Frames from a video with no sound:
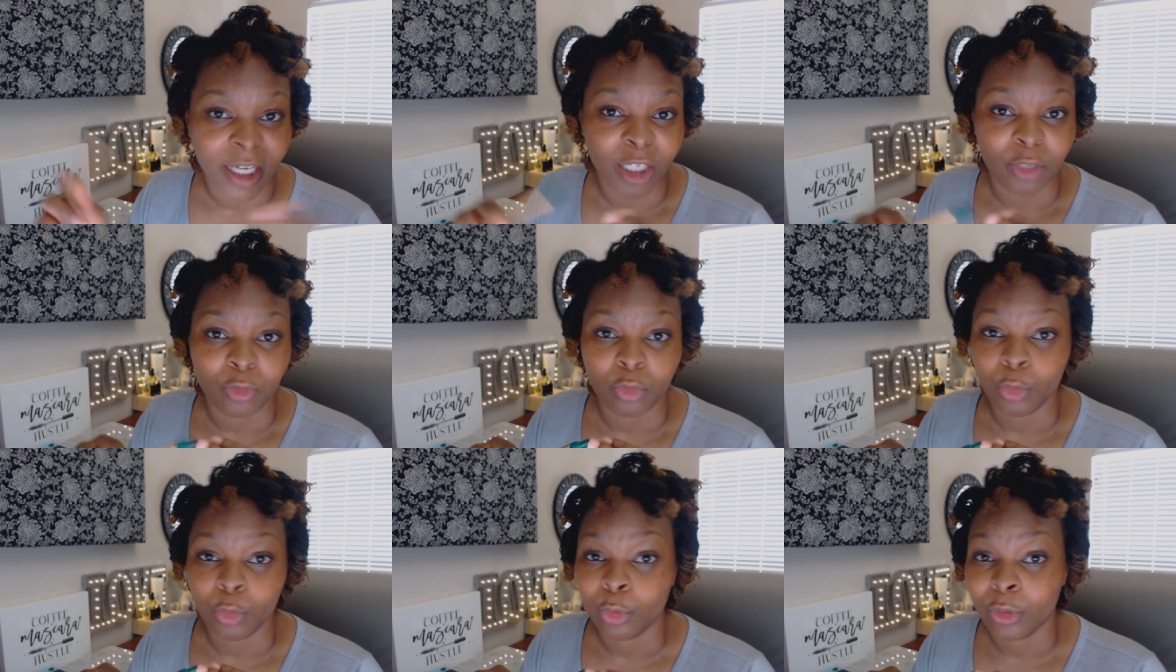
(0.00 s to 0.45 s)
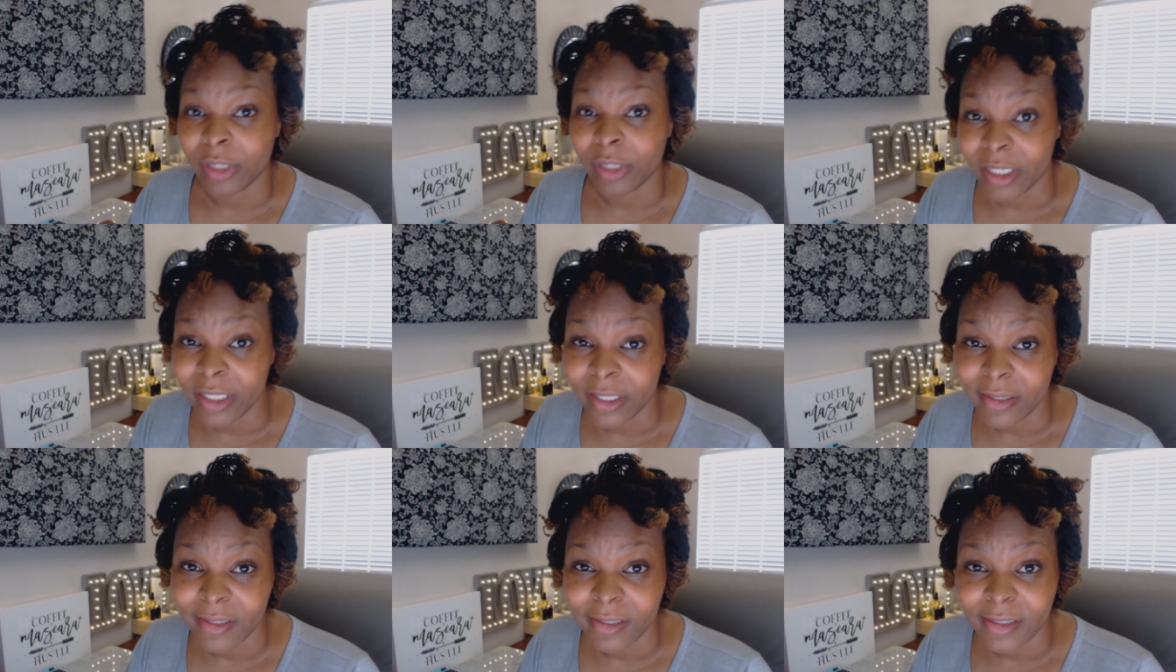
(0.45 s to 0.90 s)
If you
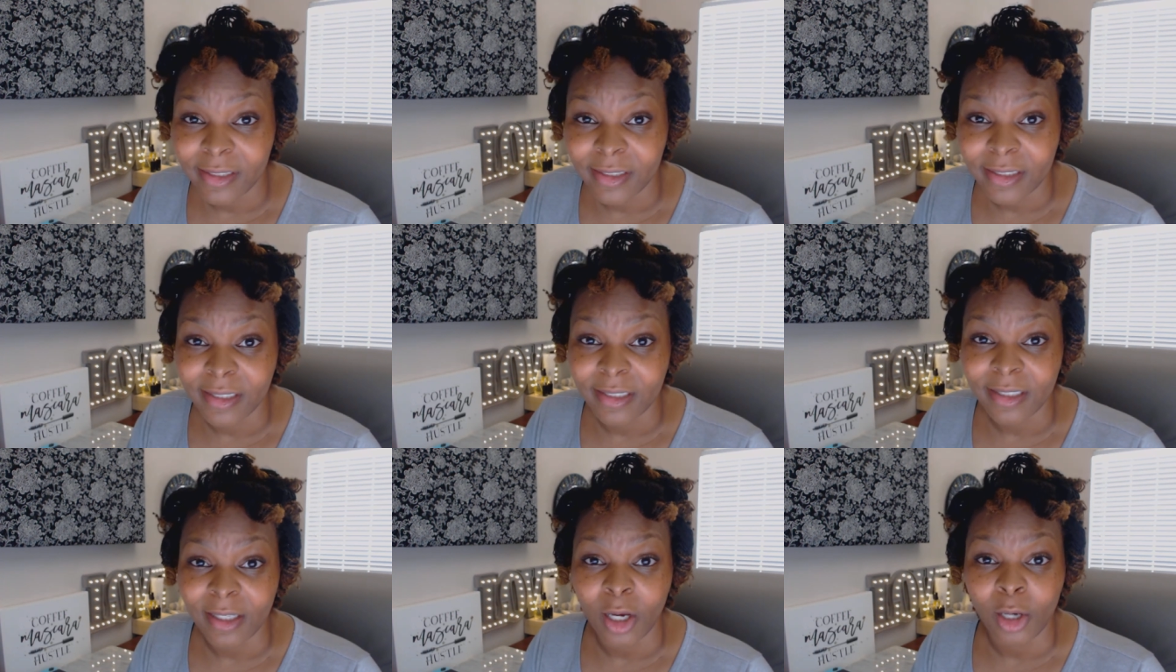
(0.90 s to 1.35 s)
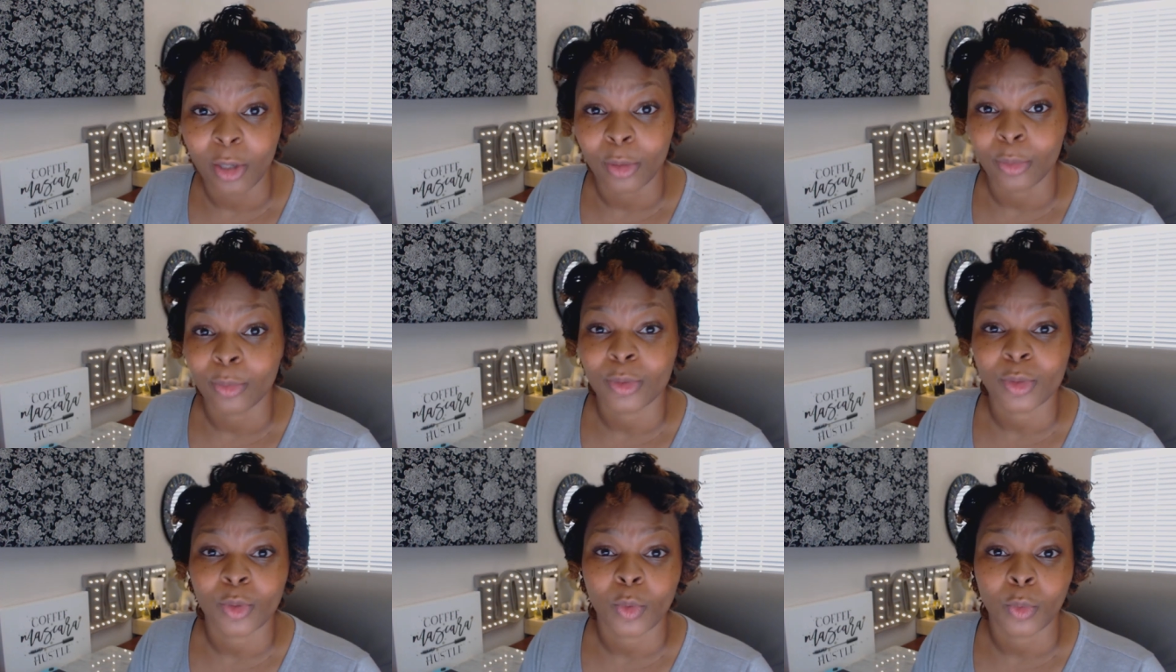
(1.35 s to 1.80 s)
think that this is a
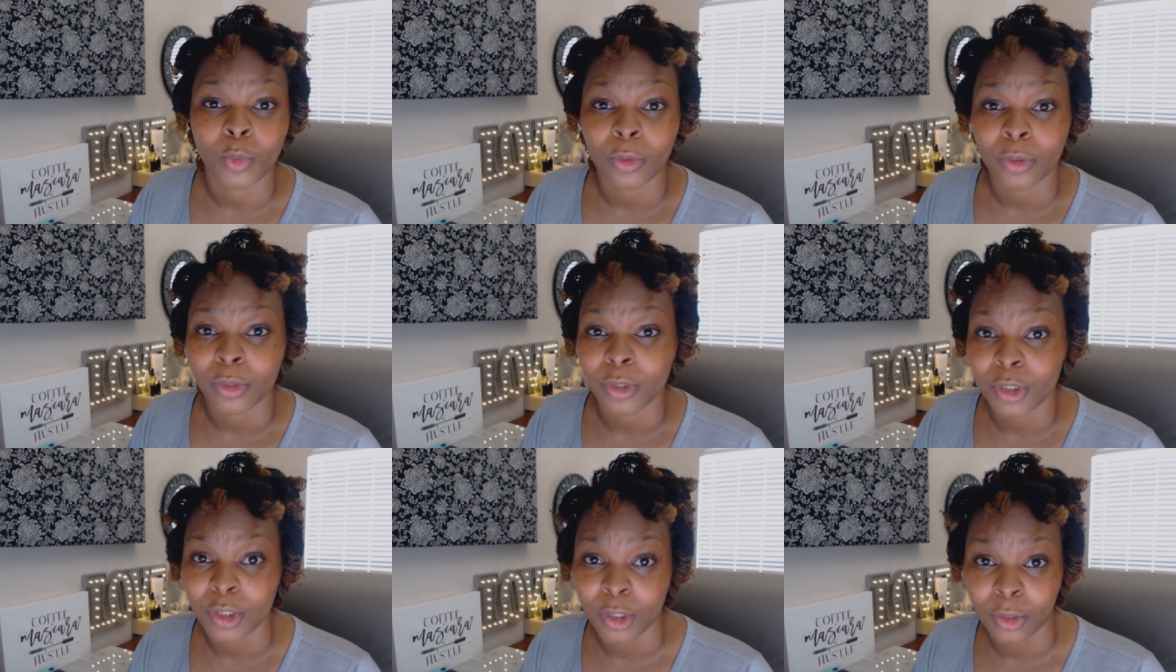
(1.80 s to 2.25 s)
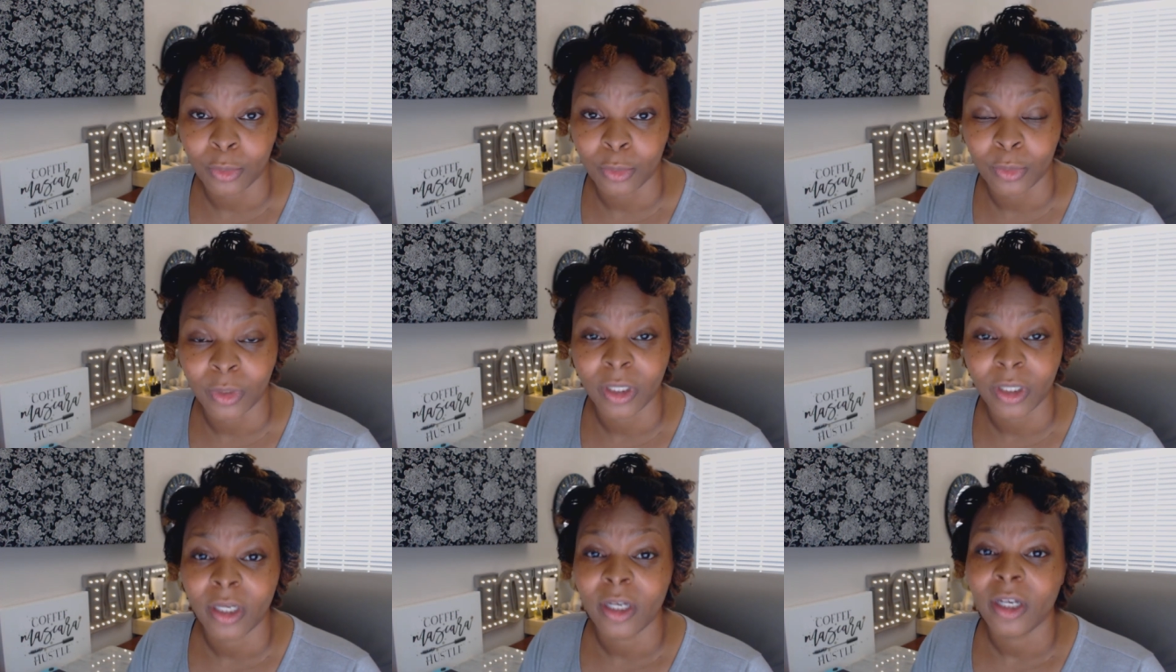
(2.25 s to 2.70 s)
hoax or a joke,